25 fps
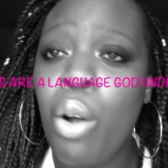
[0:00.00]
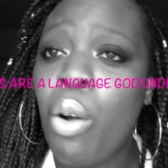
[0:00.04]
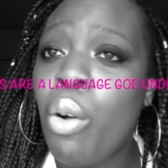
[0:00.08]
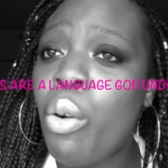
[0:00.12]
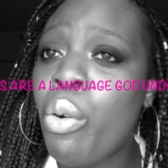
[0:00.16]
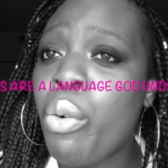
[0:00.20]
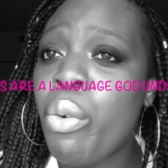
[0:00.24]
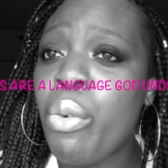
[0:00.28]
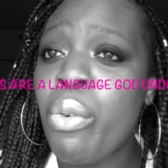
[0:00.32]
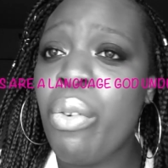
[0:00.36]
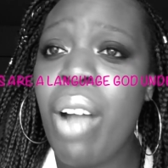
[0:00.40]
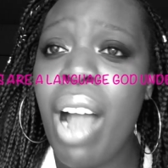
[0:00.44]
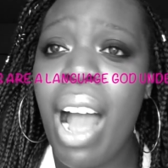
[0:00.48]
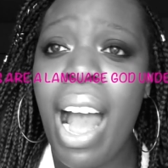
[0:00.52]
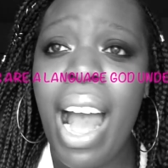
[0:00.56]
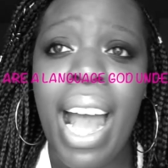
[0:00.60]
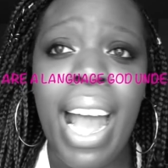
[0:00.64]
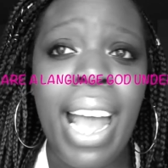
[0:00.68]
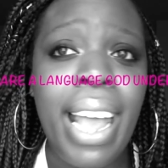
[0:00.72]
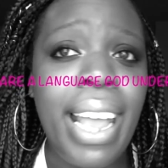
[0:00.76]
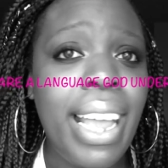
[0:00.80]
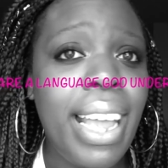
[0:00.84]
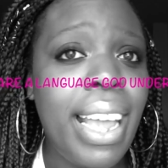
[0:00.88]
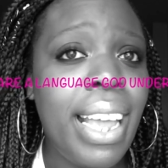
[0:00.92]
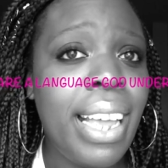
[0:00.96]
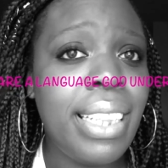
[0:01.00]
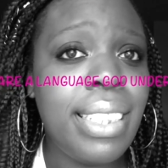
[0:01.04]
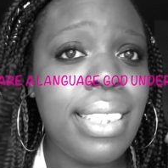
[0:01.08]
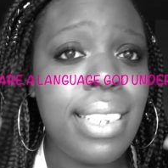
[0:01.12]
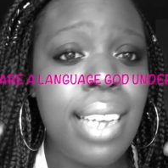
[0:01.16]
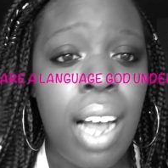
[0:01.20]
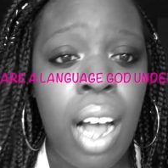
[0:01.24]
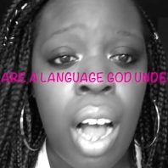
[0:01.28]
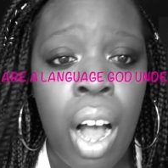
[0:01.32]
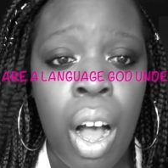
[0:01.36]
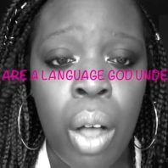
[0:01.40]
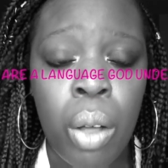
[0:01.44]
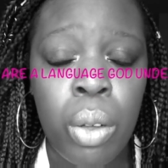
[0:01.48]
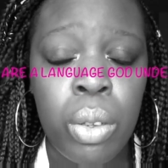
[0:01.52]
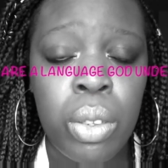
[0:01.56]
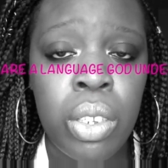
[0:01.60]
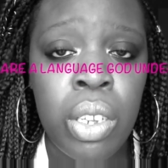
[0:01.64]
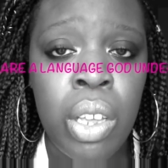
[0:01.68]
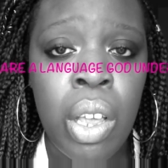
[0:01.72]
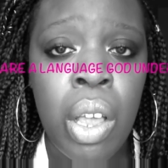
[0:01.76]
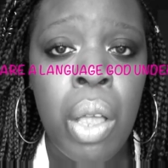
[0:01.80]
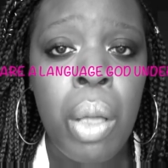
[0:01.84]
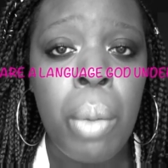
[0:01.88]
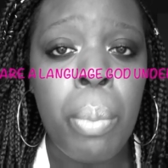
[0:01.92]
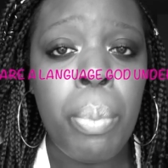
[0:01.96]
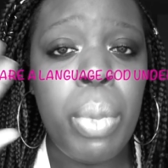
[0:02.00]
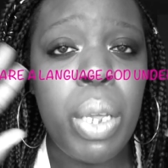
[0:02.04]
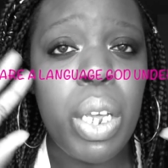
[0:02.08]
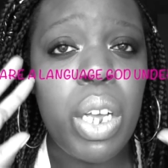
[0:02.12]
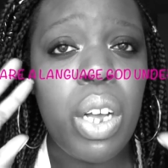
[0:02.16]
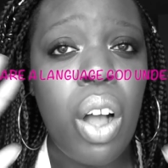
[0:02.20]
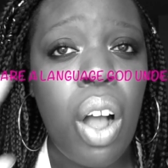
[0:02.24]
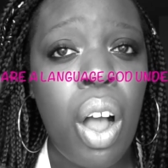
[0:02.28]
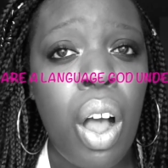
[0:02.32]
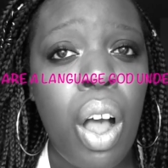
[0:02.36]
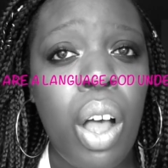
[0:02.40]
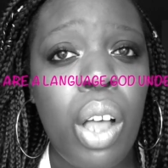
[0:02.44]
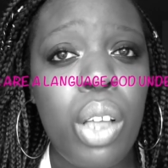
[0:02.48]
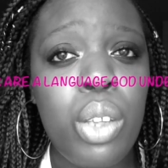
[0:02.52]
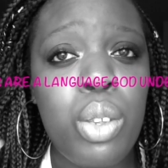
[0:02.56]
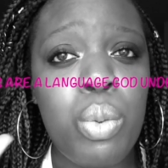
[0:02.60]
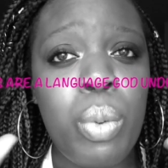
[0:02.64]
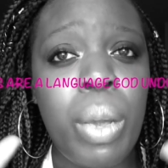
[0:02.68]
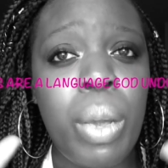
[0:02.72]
Cry it out, because